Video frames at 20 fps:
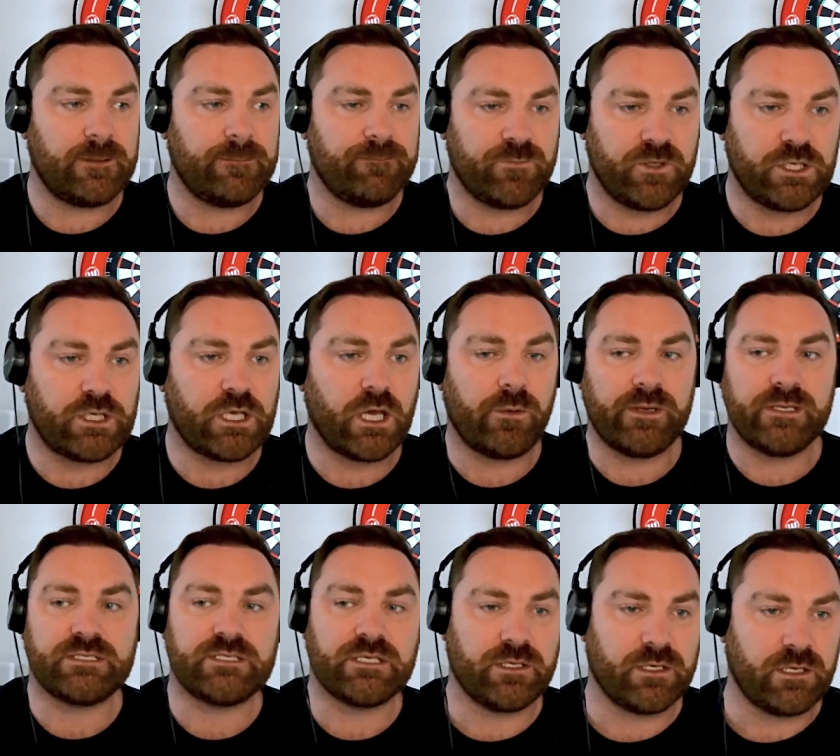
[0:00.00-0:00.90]
you go
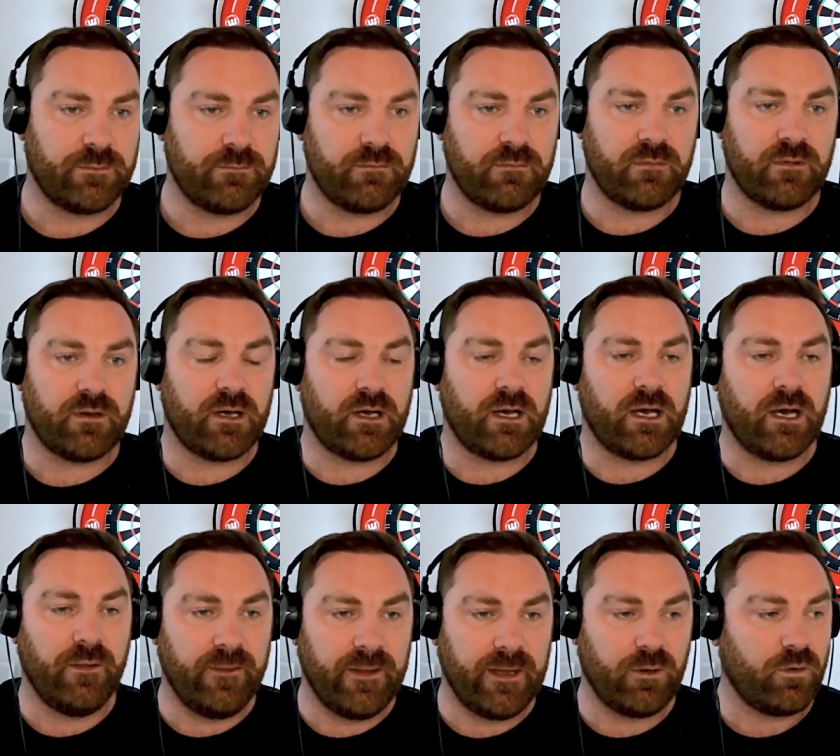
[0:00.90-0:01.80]
into them
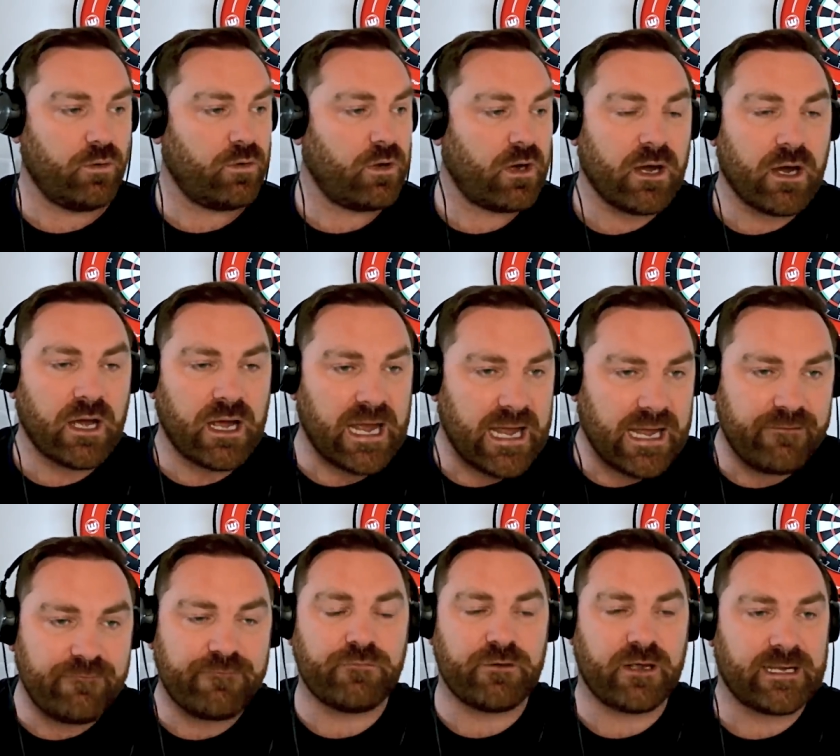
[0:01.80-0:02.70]
and they'll
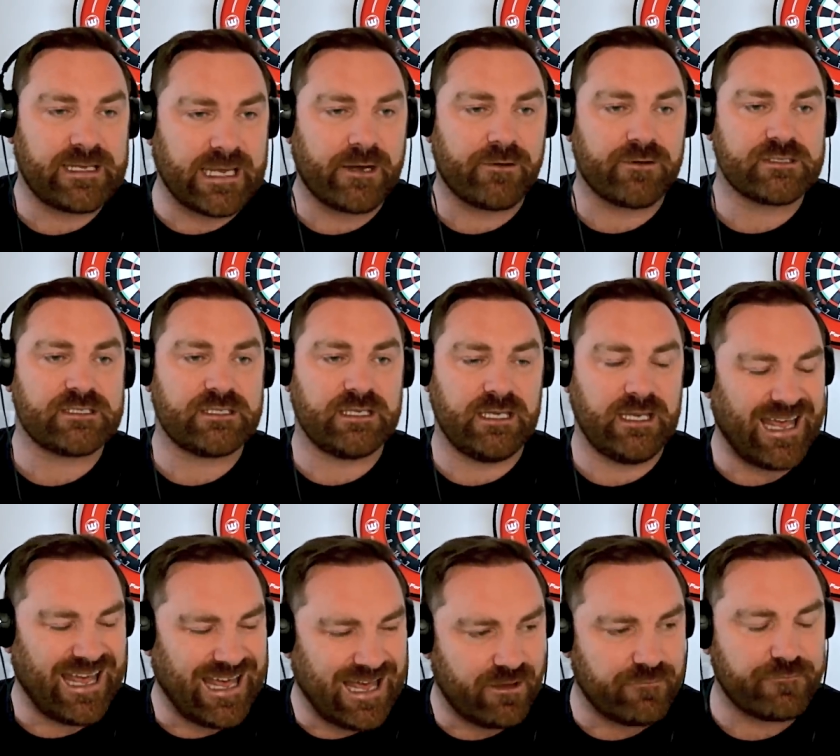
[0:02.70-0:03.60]
every I guarantee
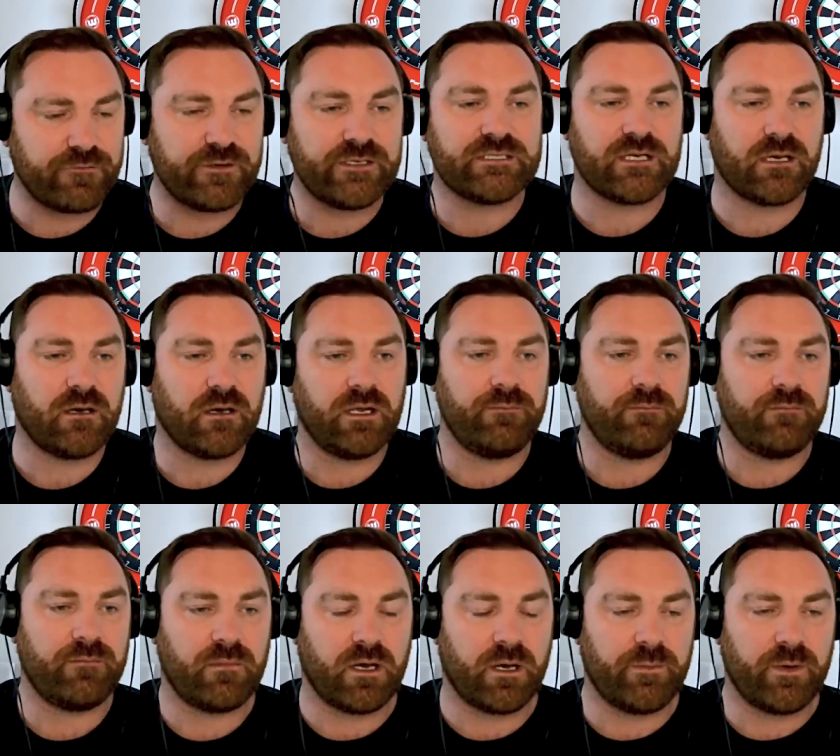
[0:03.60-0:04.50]
every
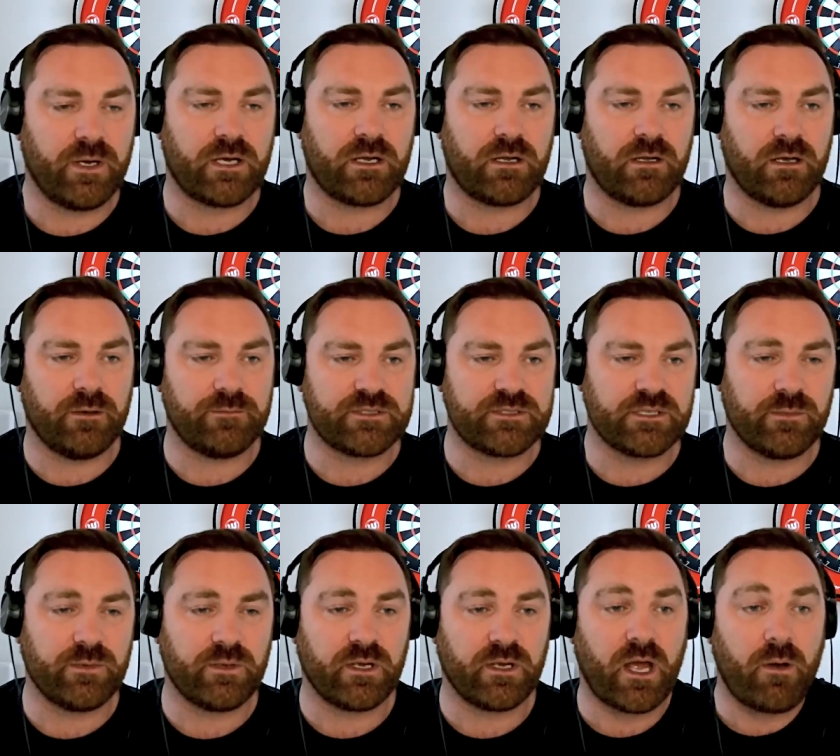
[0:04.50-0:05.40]
time I'm at a club,
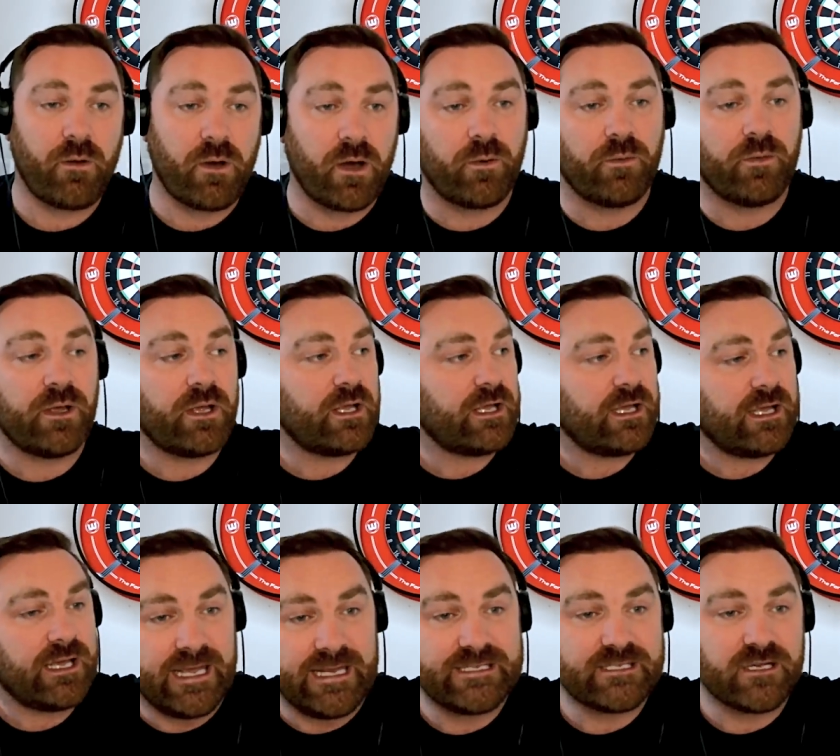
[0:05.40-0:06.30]
someone will go, "Oh,
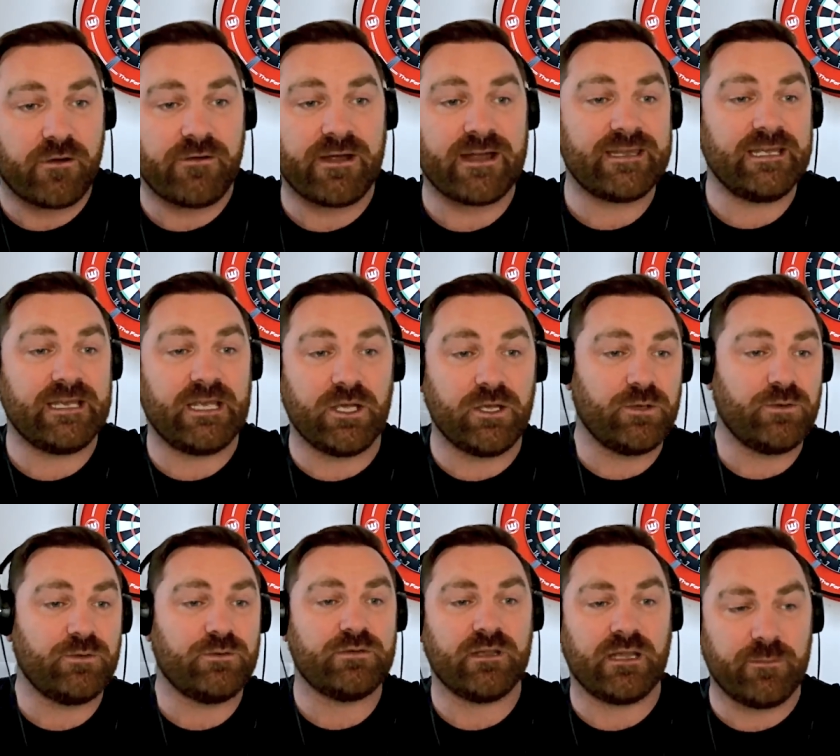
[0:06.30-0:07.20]
he's our Andy
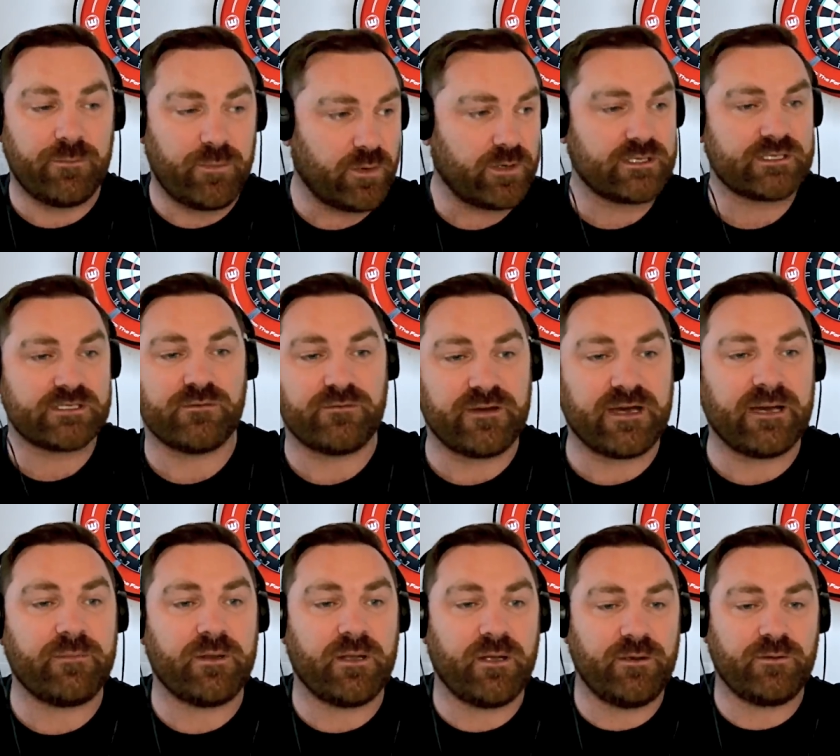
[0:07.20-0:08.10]
Goode," and they'll point at some
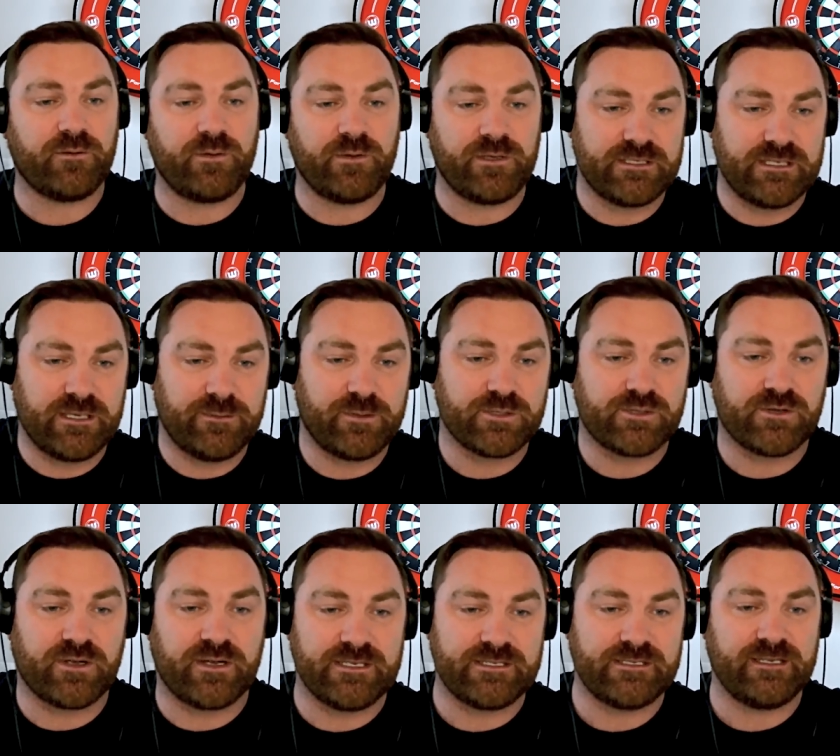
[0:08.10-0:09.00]
fat bloke with his nipples
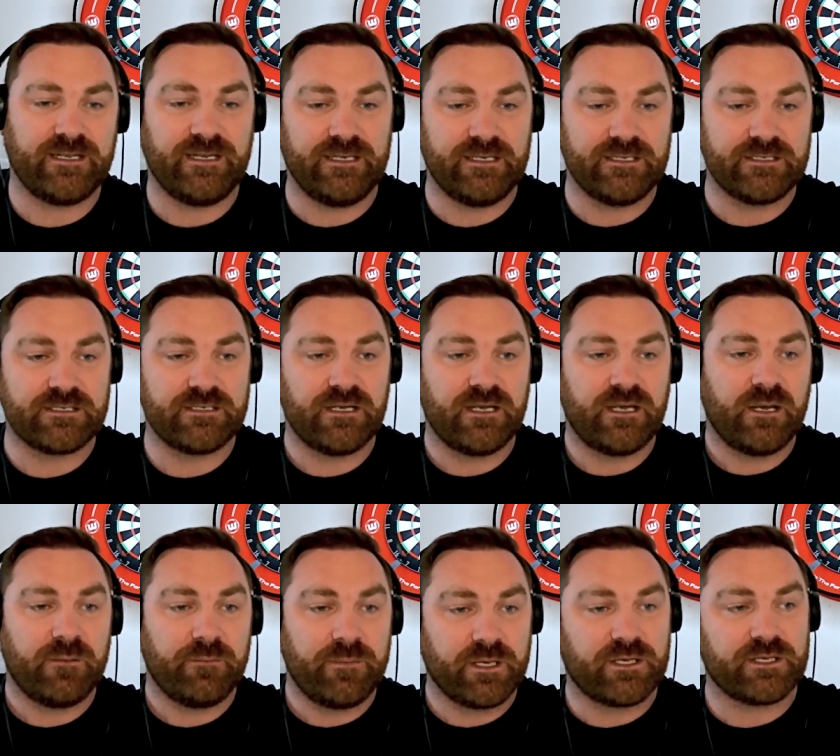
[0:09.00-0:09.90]
around his knees
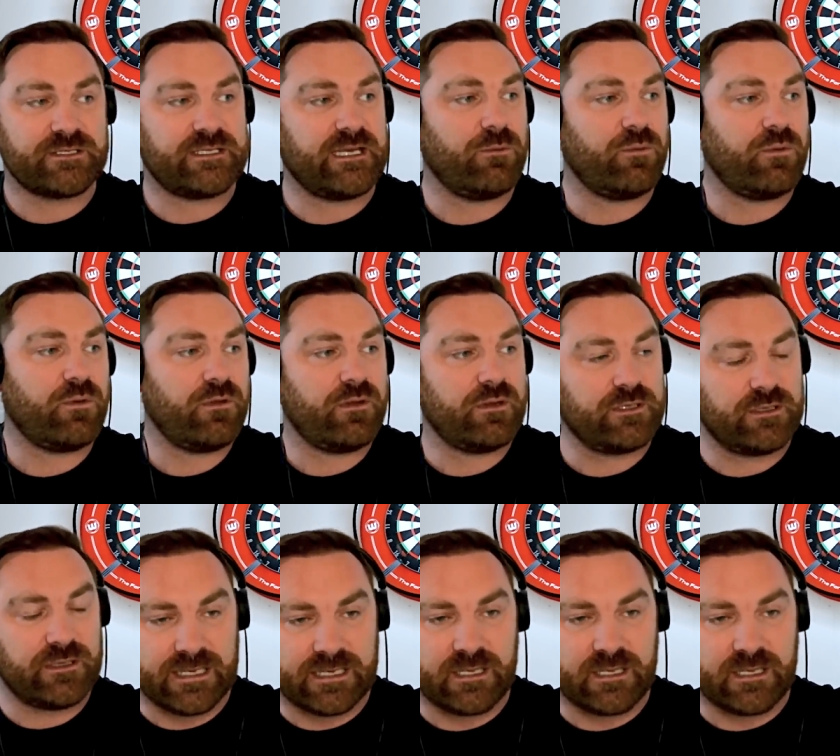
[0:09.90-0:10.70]
because they're they're